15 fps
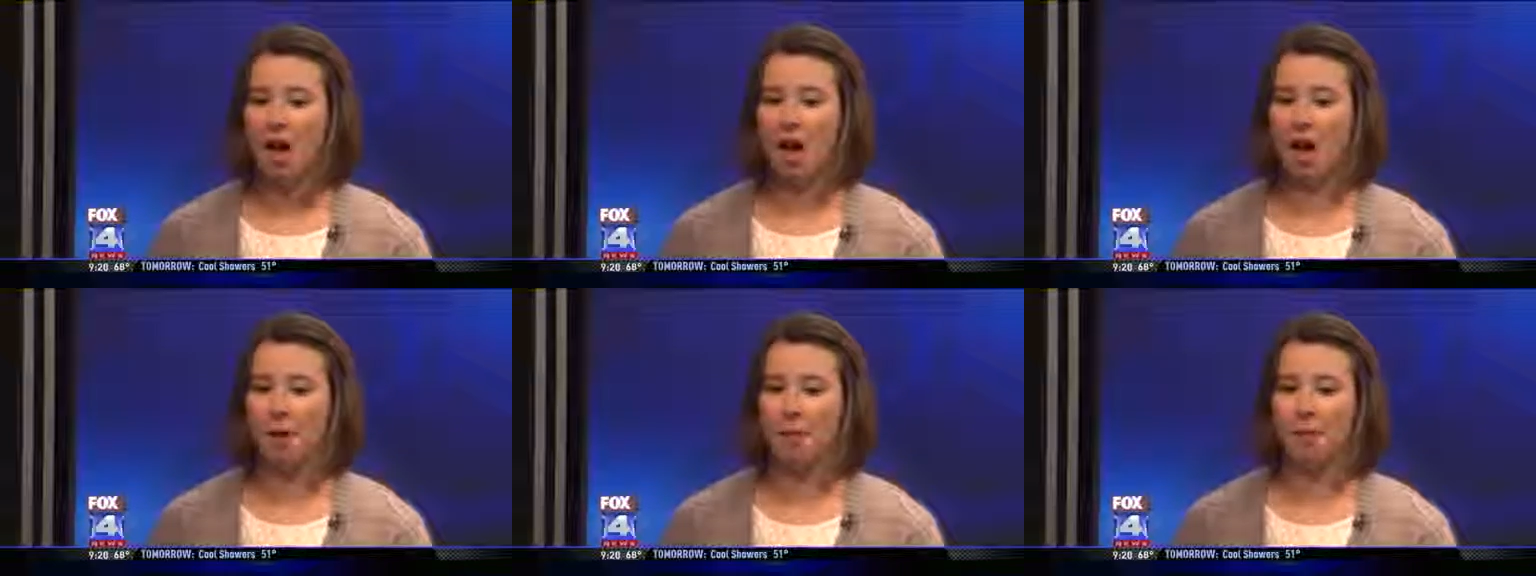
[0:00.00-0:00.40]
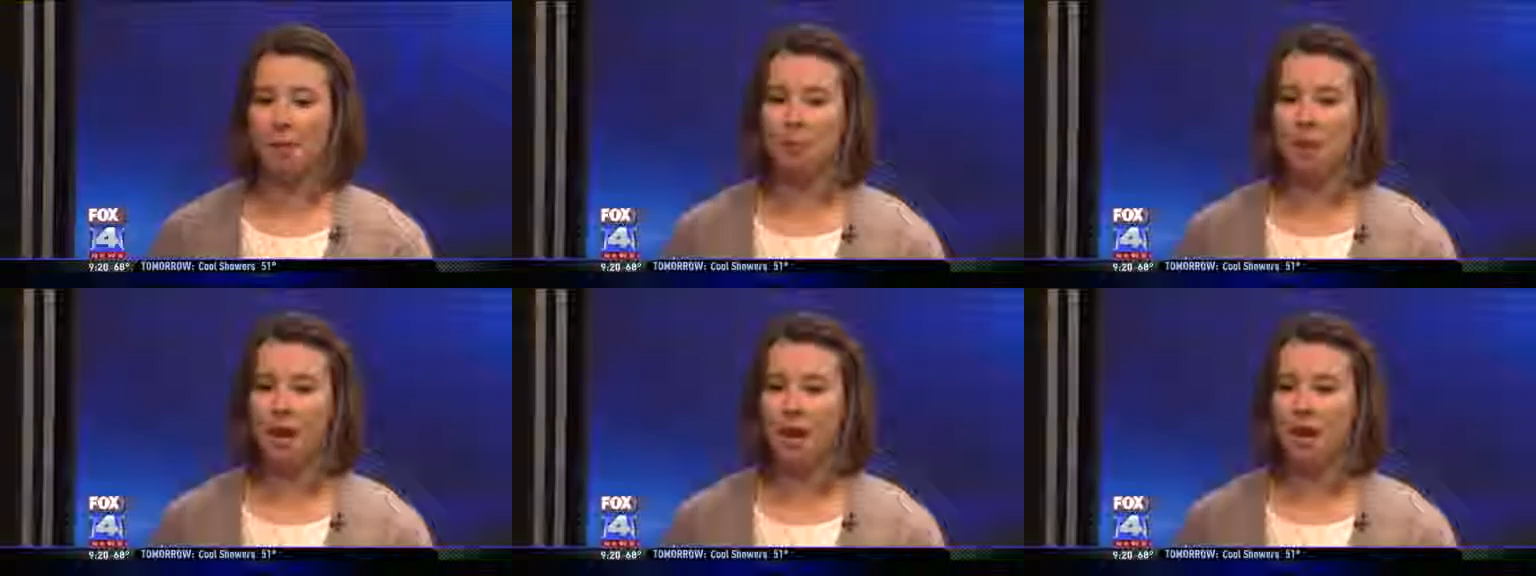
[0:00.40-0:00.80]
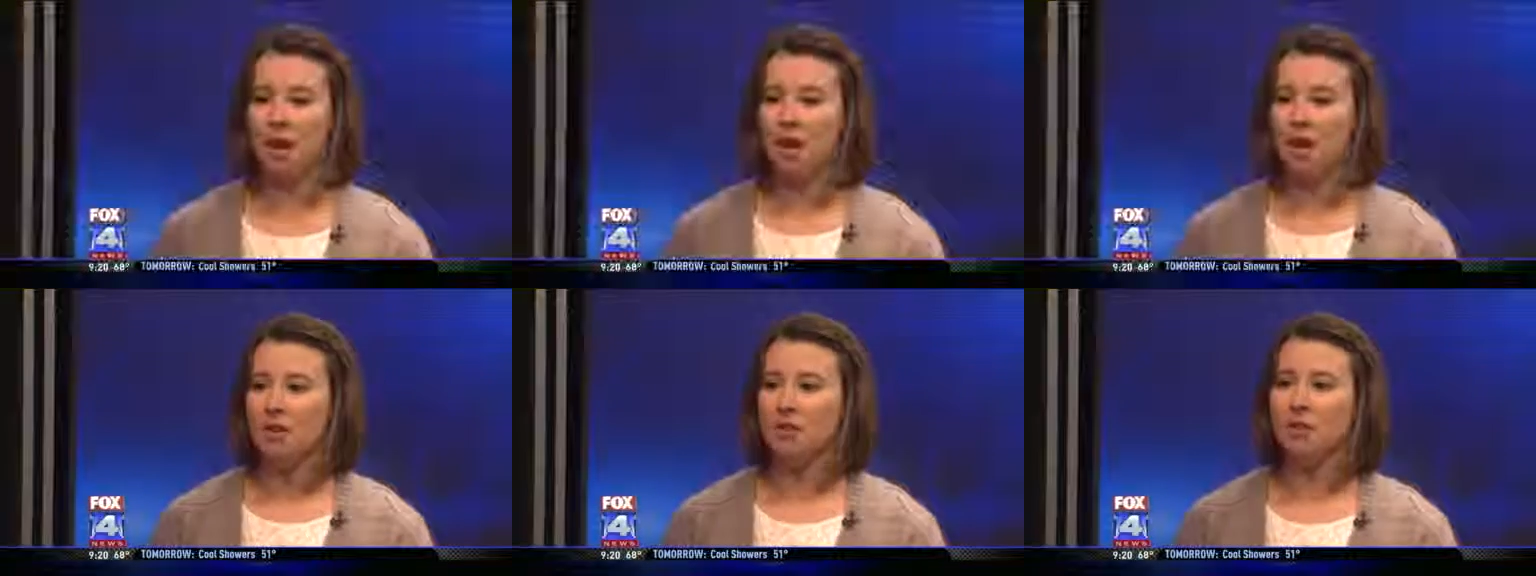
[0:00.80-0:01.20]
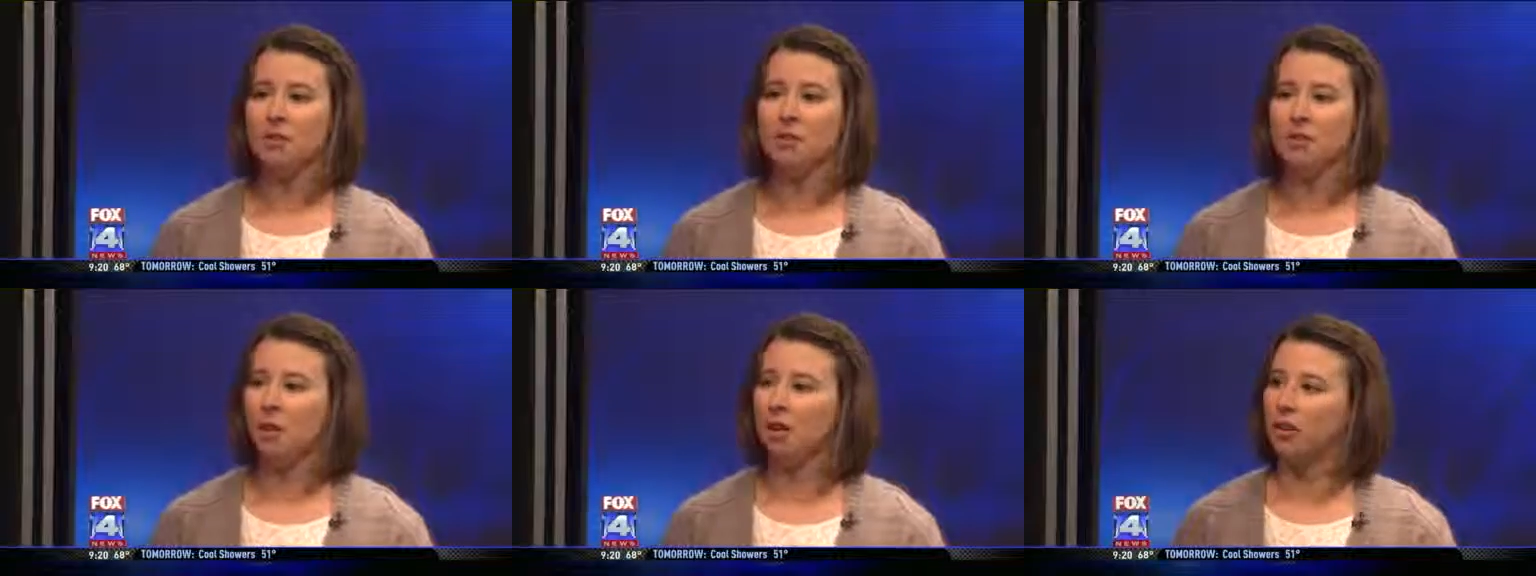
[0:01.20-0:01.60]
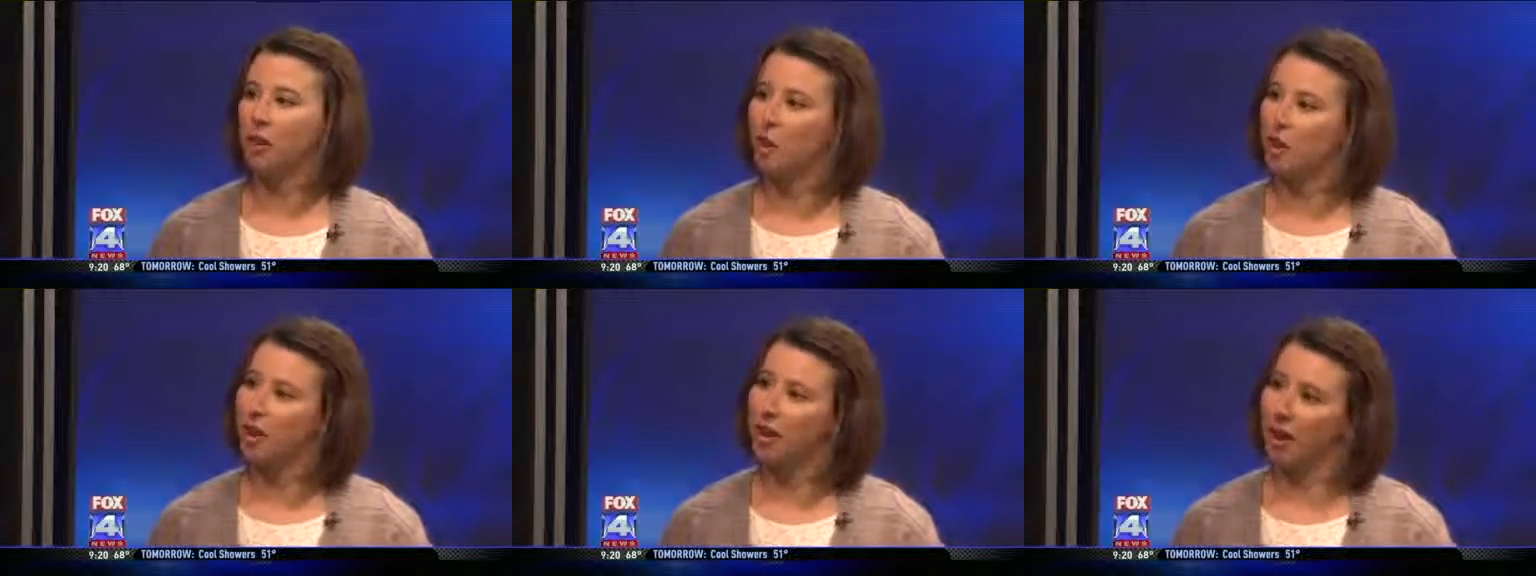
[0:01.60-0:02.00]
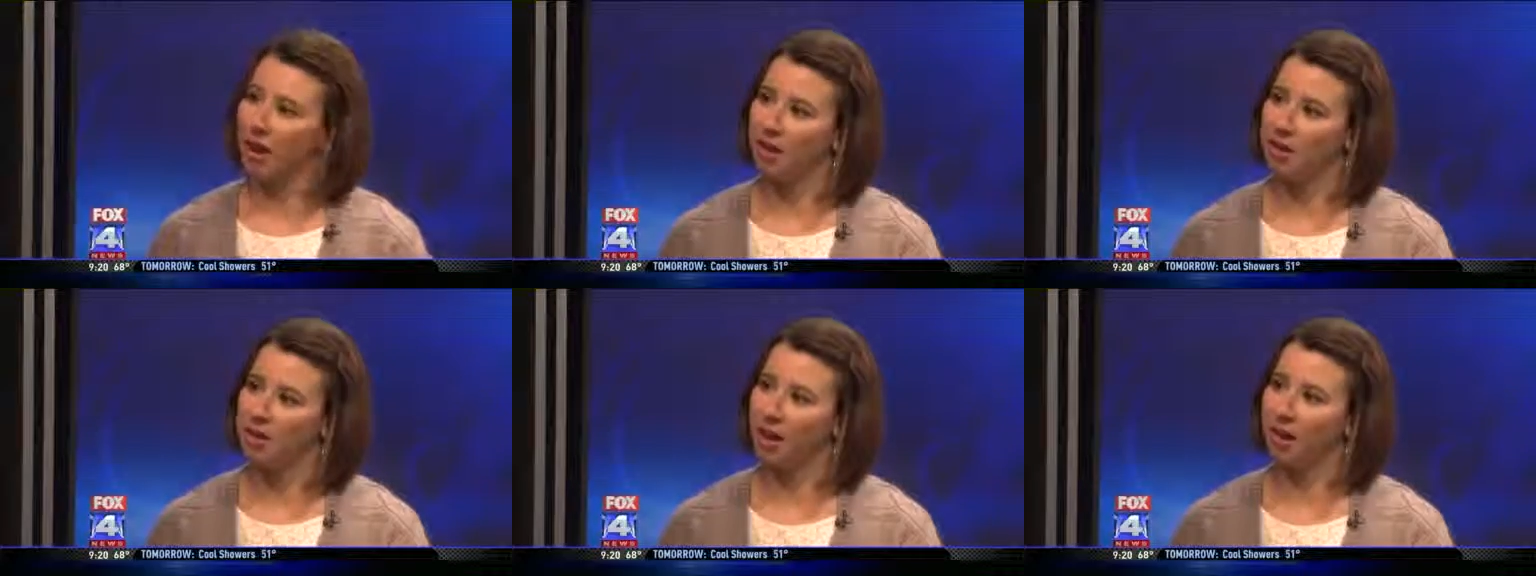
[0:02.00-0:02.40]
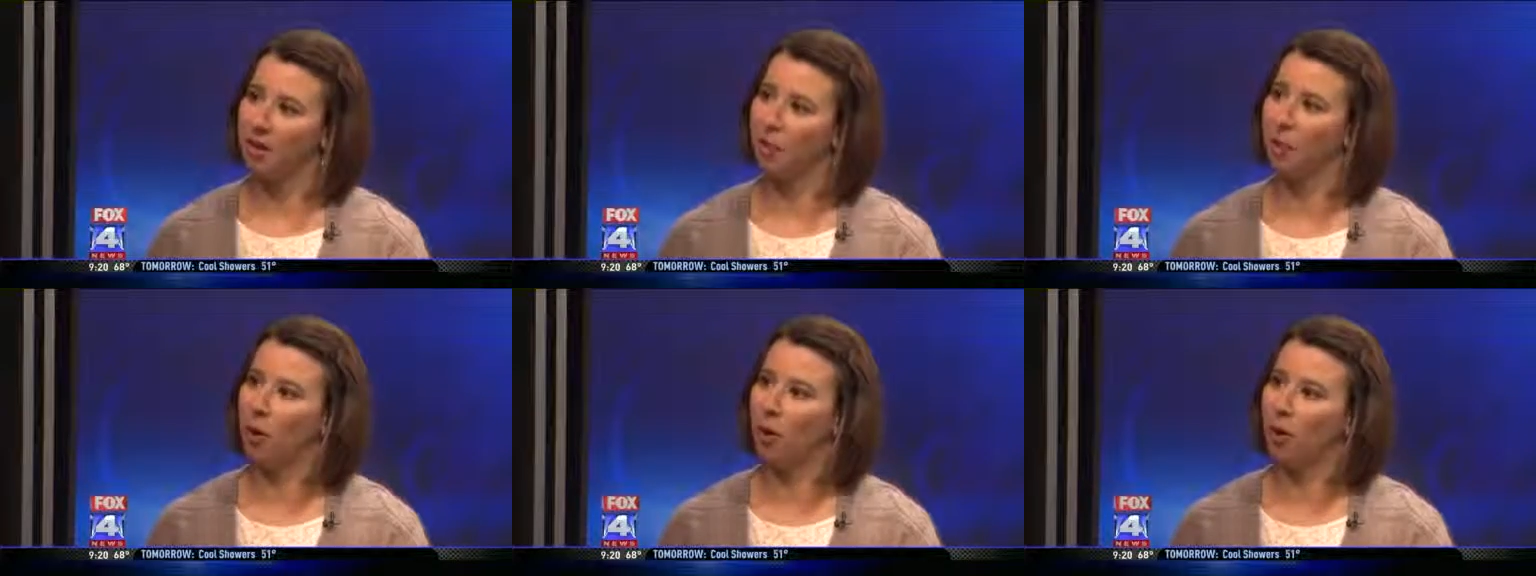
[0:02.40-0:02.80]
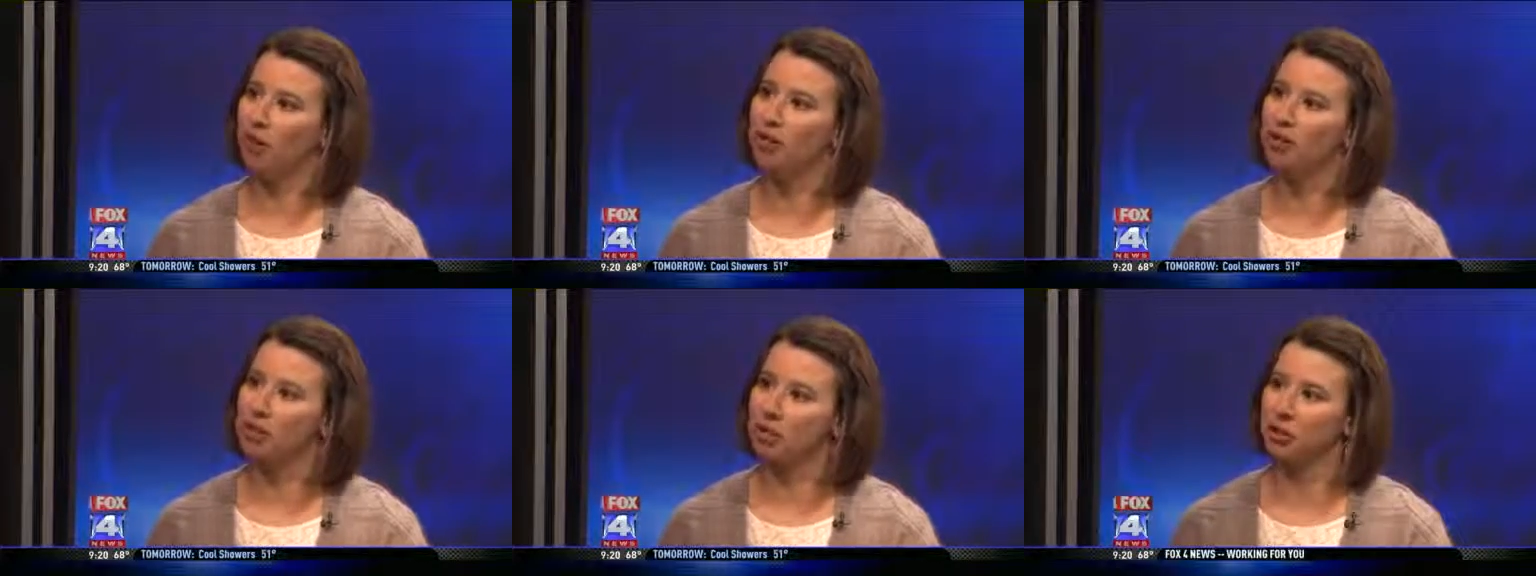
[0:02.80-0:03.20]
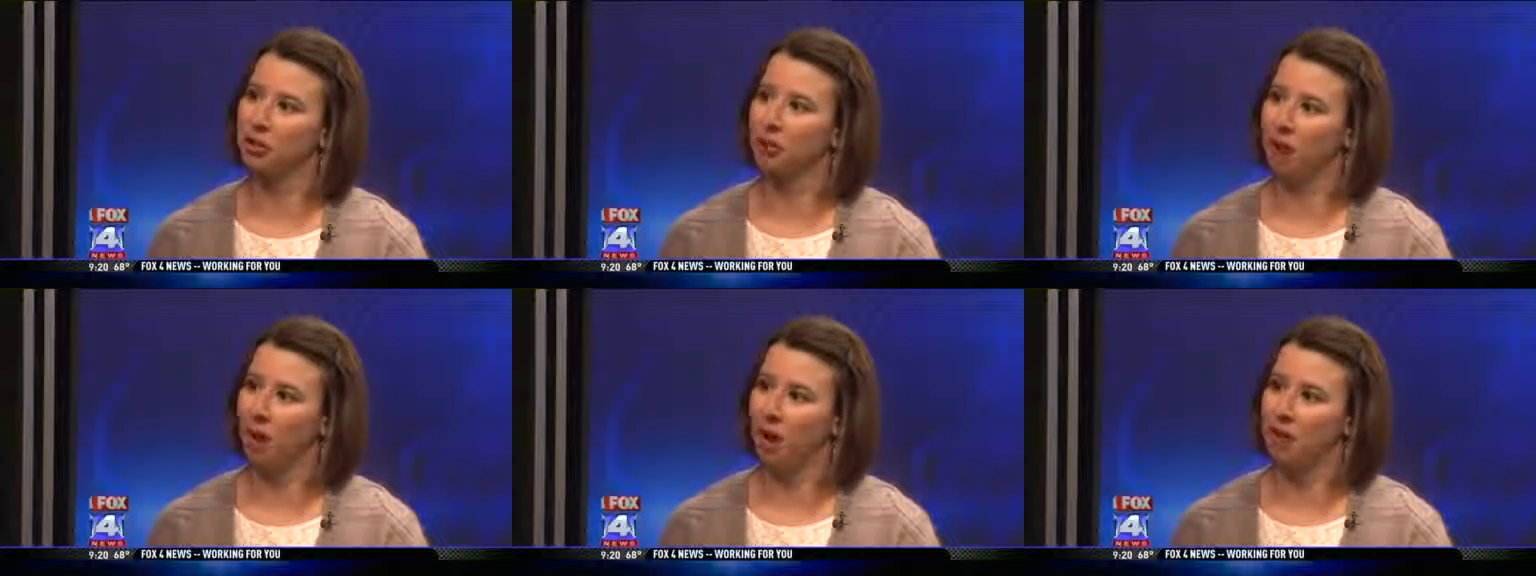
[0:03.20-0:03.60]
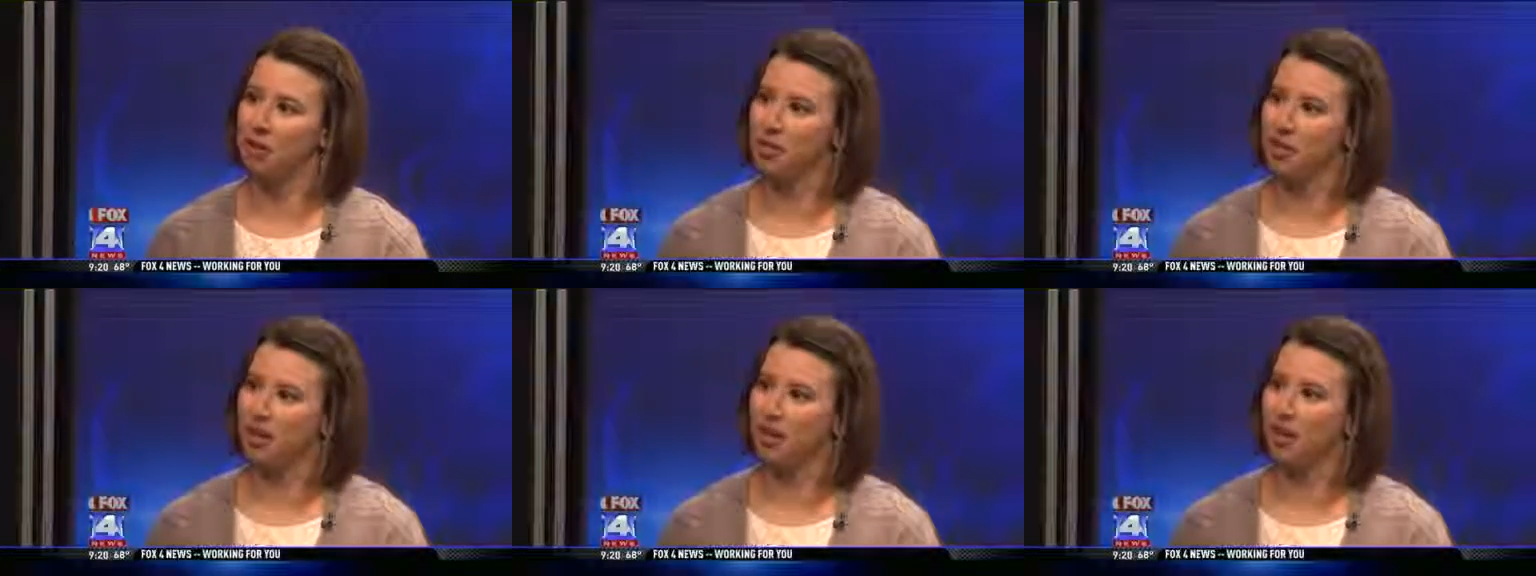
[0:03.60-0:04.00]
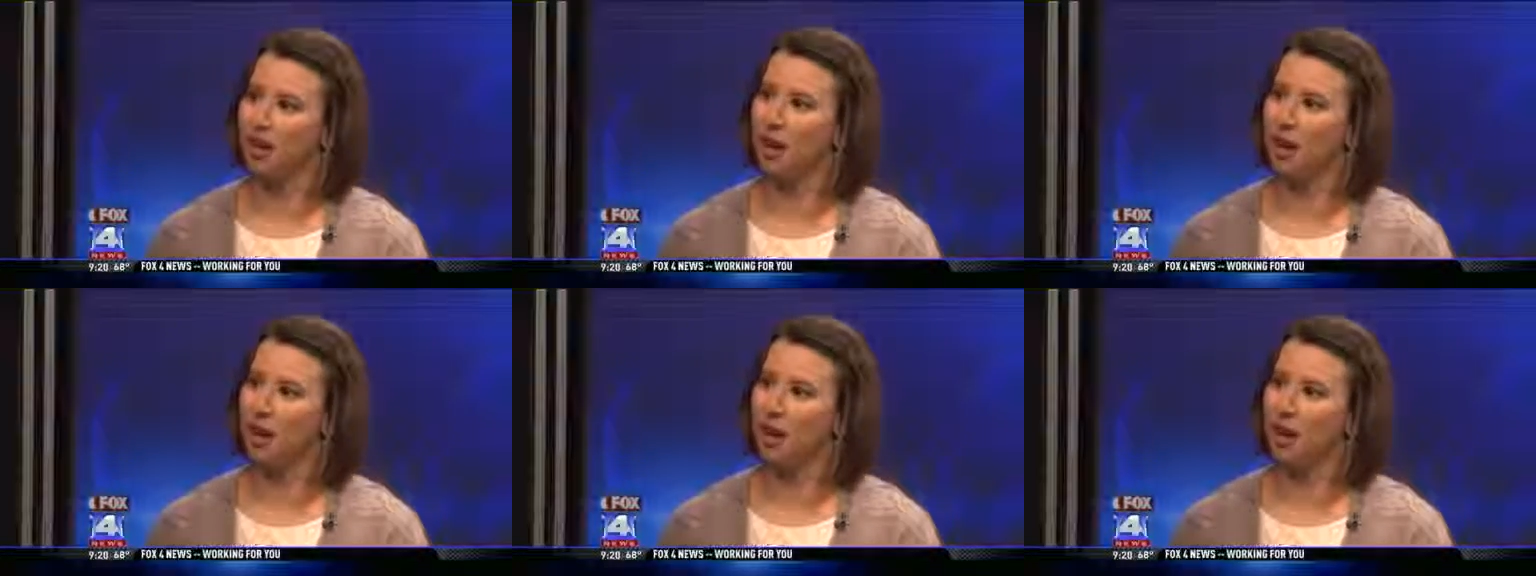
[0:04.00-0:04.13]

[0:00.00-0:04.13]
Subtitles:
But first of all, know the content. What are your children watching?